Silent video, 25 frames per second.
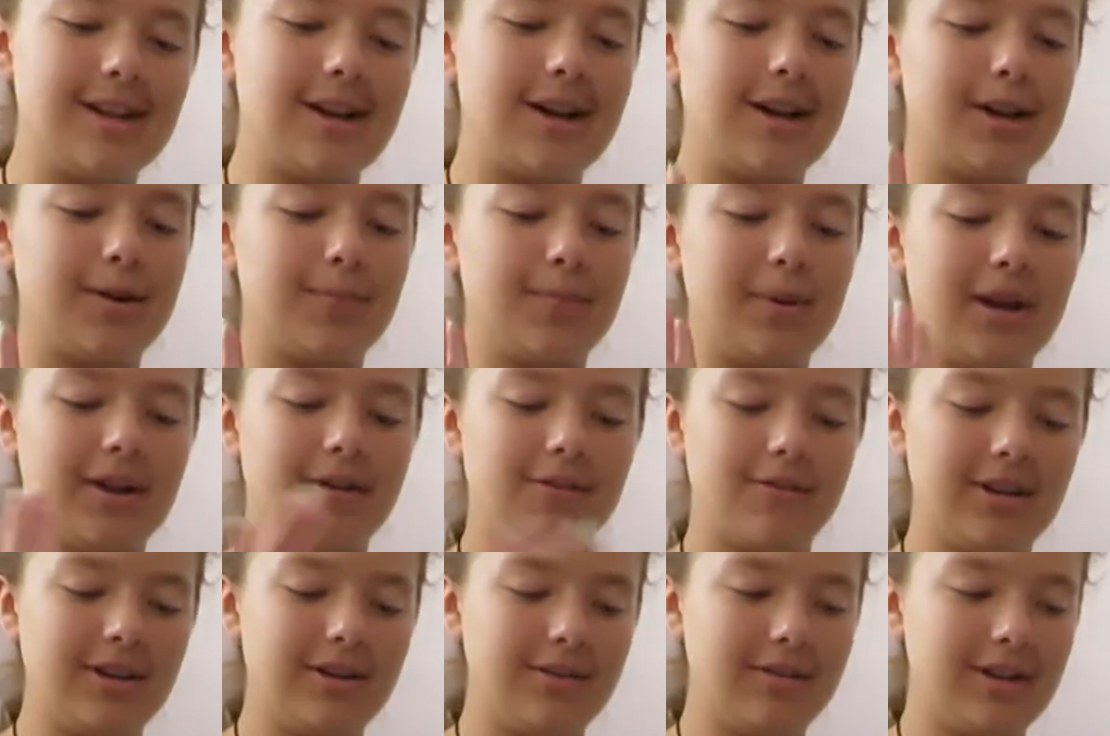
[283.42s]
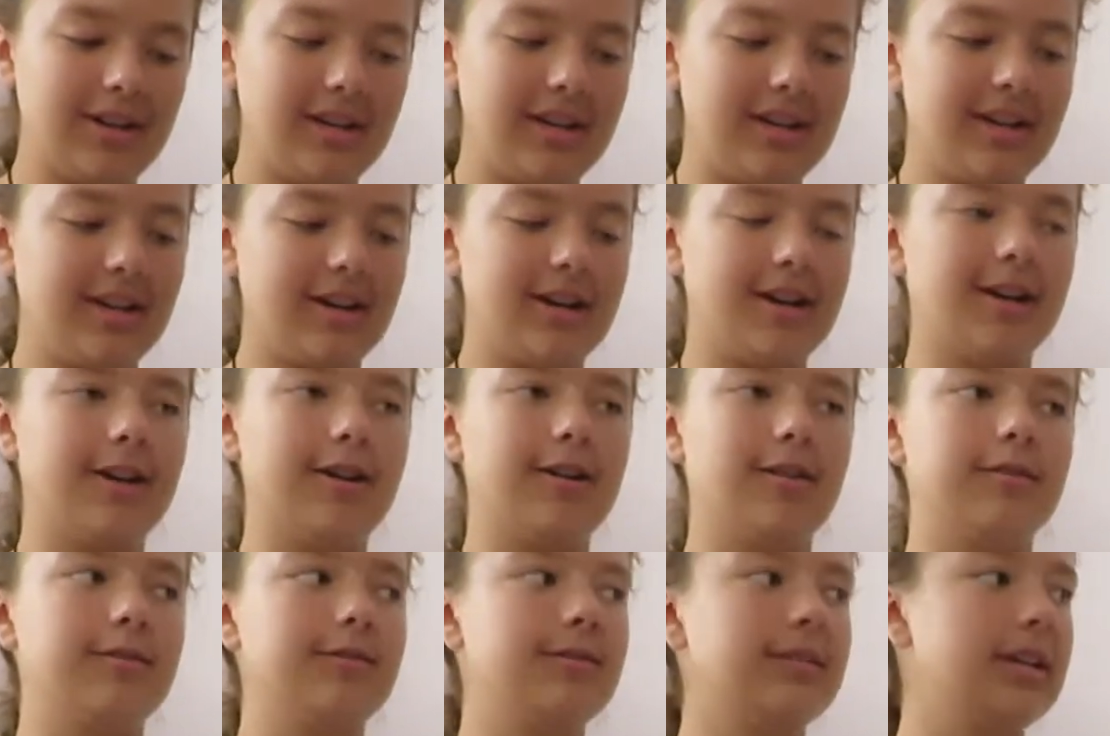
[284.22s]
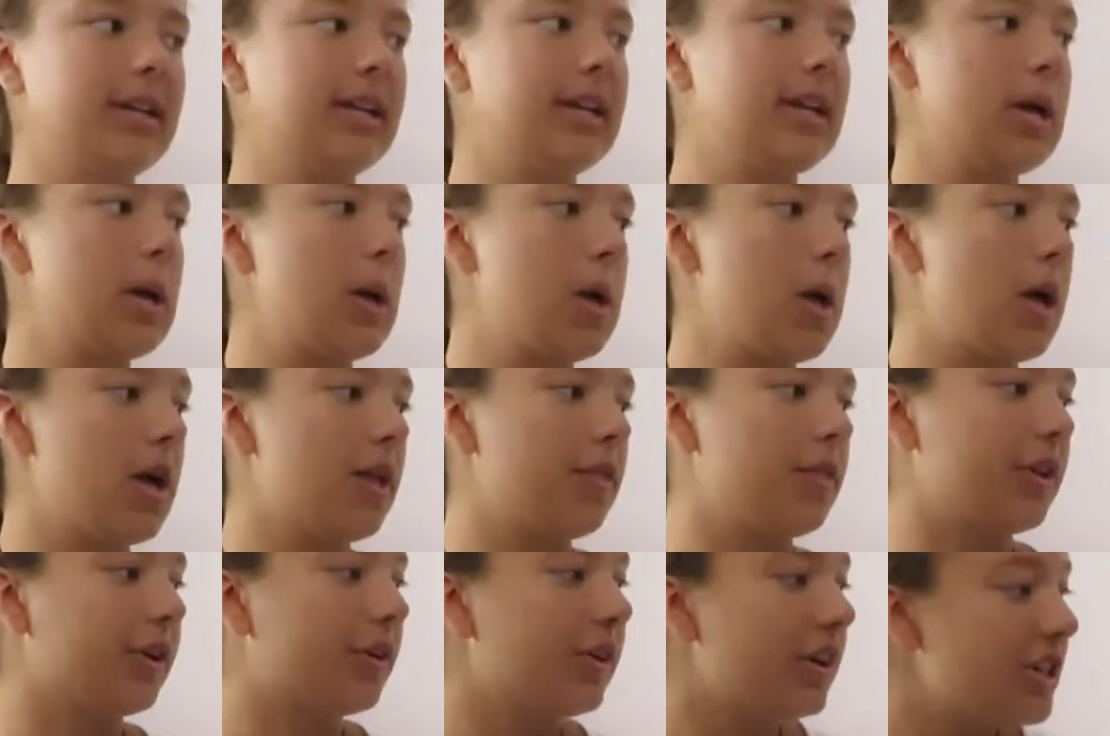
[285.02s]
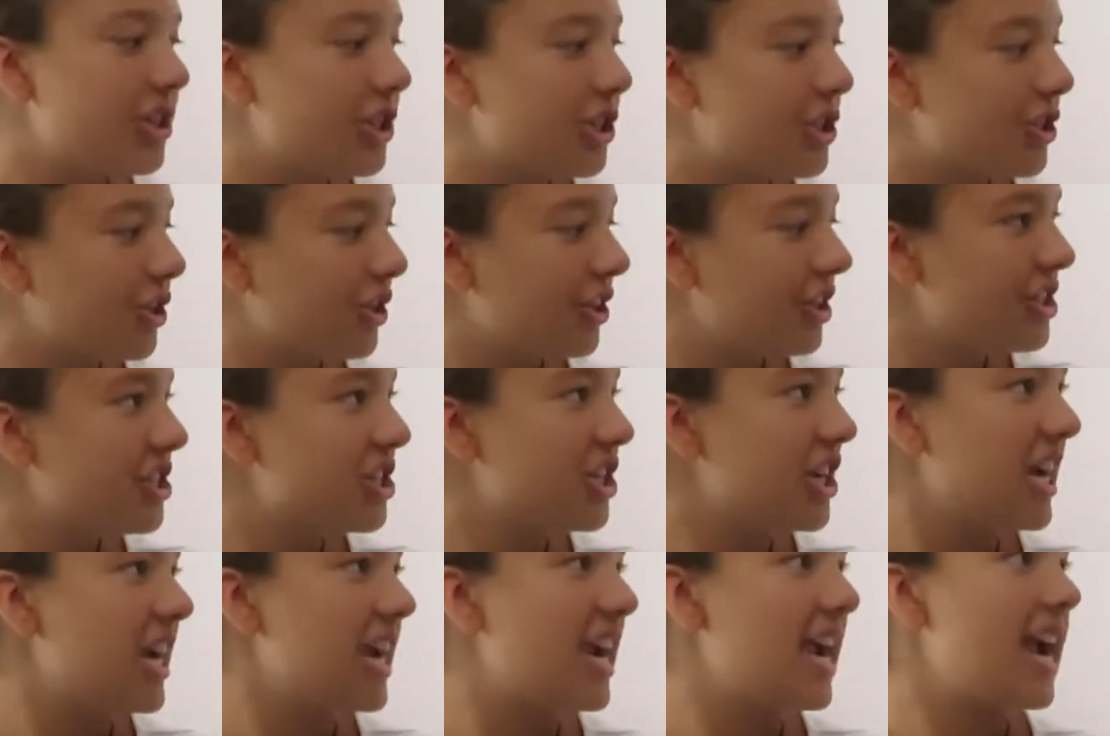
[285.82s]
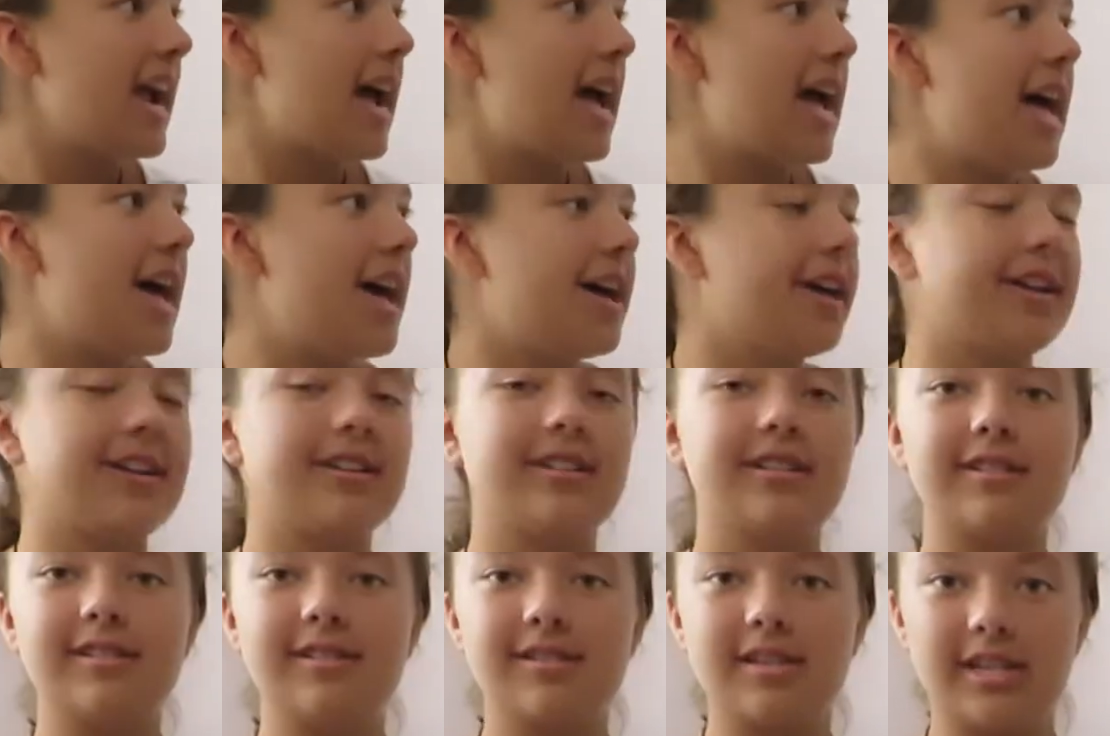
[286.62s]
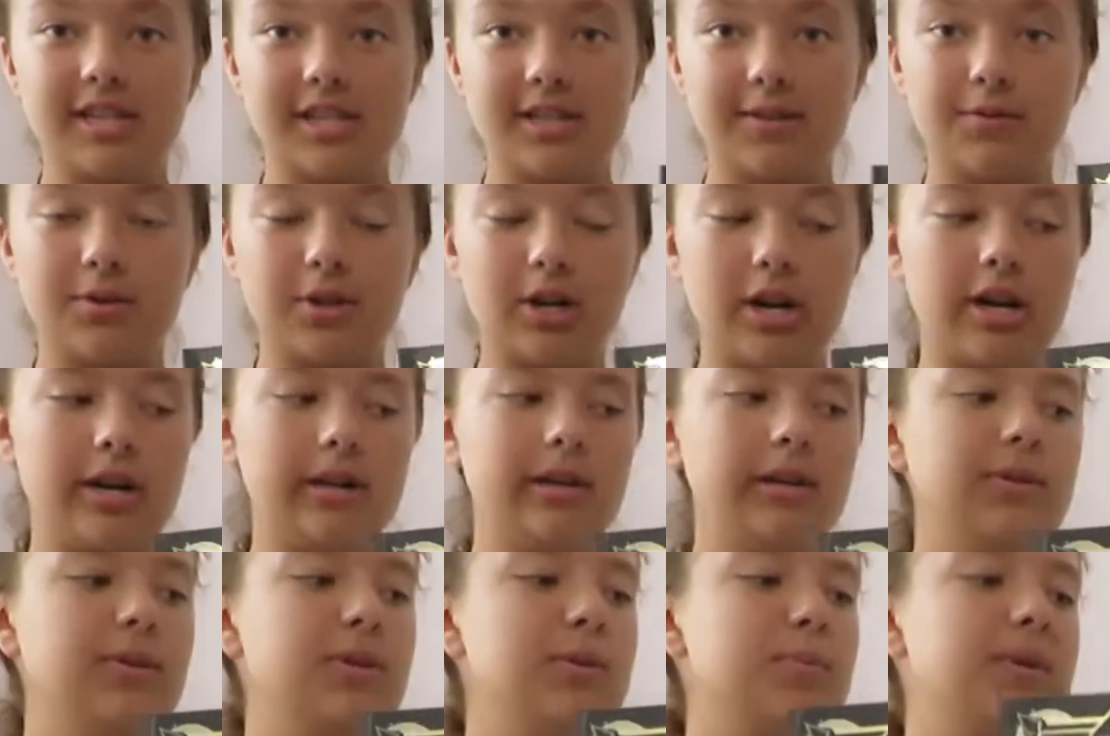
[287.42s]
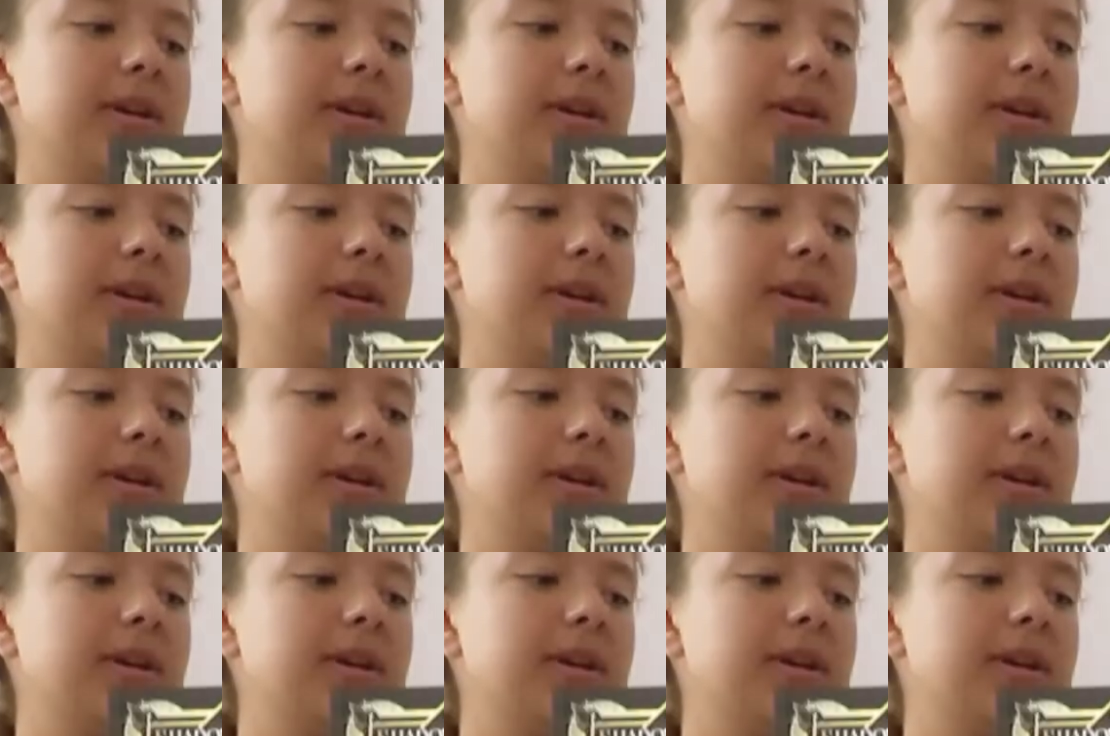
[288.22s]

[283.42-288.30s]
on my reread of the Grisha trilogy and Six of Crows,